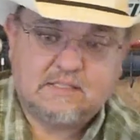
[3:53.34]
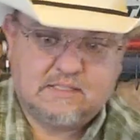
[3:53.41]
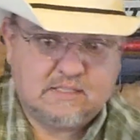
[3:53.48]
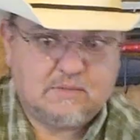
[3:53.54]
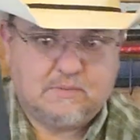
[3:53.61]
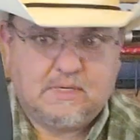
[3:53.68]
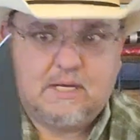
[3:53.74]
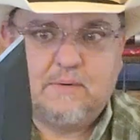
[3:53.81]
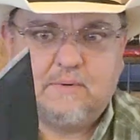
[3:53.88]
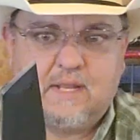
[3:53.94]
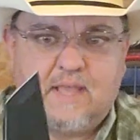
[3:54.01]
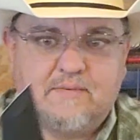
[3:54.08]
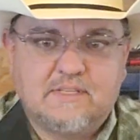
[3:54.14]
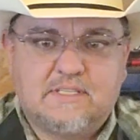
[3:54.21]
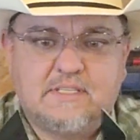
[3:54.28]
guess this one here
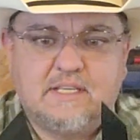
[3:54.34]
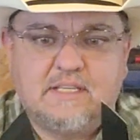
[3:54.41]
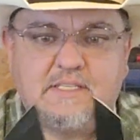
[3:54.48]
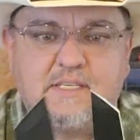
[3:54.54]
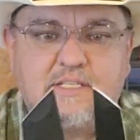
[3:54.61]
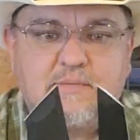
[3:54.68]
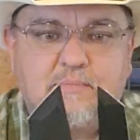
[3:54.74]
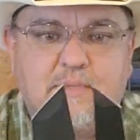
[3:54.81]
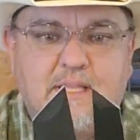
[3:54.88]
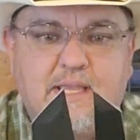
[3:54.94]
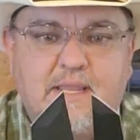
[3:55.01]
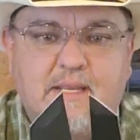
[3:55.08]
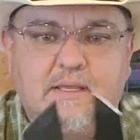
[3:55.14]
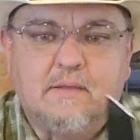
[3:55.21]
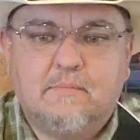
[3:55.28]
would have a 6-inch
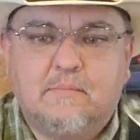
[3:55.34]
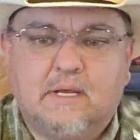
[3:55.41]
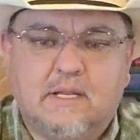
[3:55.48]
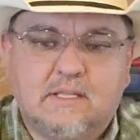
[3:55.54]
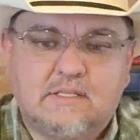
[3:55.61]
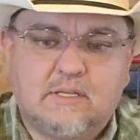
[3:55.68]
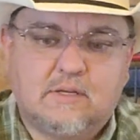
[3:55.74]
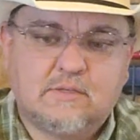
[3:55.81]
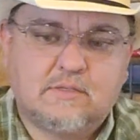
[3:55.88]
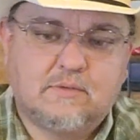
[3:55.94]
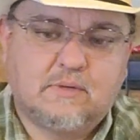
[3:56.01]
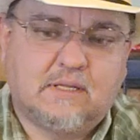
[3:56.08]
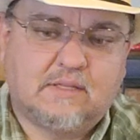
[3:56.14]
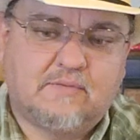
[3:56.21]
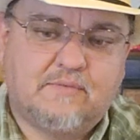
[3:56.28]
blade, but it's
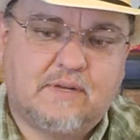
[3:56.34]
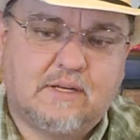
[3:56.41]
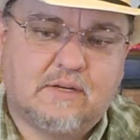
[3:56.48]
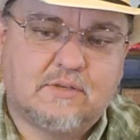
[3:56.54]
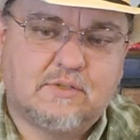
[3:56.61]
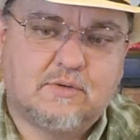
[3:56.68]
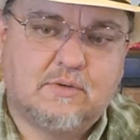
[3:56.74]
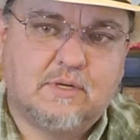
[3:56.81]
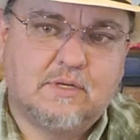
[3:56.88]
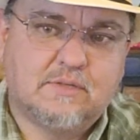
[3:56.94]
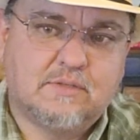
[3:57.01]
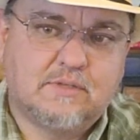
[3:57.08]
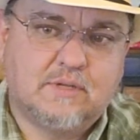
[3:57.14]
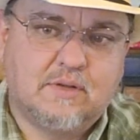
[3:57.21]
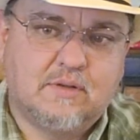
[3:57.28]
also got the finger choil.
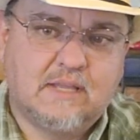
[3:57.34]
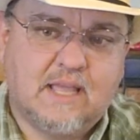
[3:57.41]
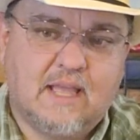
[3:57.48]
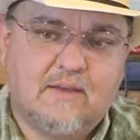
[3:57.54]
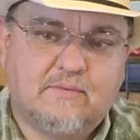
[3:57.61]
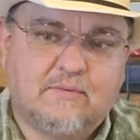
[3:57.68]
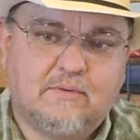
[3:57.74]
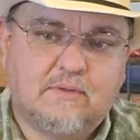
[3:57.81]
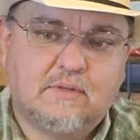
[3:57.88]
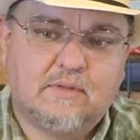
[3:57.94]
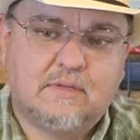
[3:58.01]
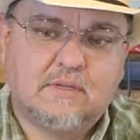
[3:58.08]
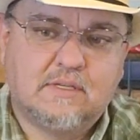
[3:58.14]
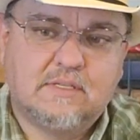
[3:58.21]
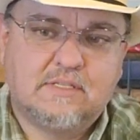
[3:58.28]
So you only have
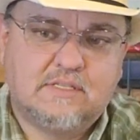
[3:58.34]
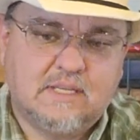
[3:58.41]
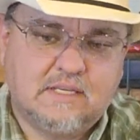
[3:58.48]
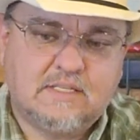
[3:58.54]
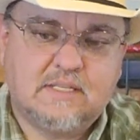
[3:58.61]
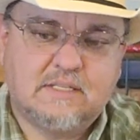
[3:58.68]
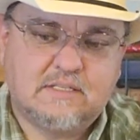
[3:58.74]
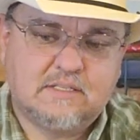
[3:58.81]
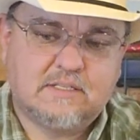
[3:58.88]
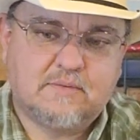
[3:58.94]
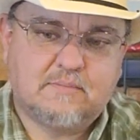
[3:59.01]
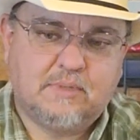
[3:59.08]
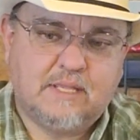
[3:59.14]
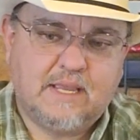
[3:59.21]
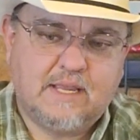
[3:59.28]
6 inches
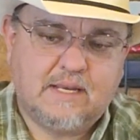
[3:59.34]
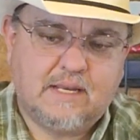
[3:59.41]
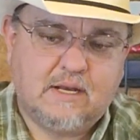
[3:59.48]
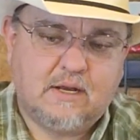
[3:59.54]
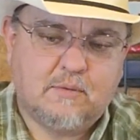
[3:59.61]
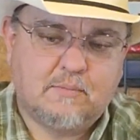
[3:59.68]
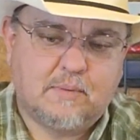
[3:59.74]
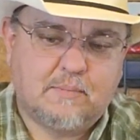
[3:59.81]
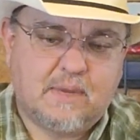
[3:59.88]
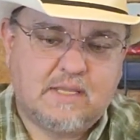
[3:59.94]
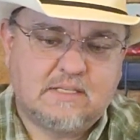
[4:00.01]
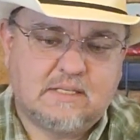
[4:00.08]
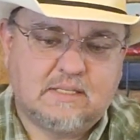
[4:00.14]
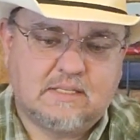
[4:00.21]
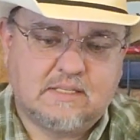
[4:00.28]
of blade here, but
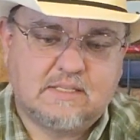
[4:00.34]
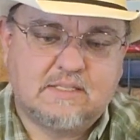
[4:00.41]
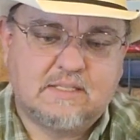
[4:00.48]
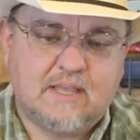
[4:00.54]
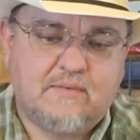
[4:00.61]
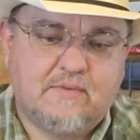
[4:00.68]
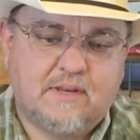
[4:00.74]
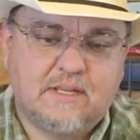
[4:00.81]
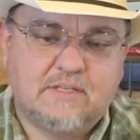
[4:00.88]
basically 7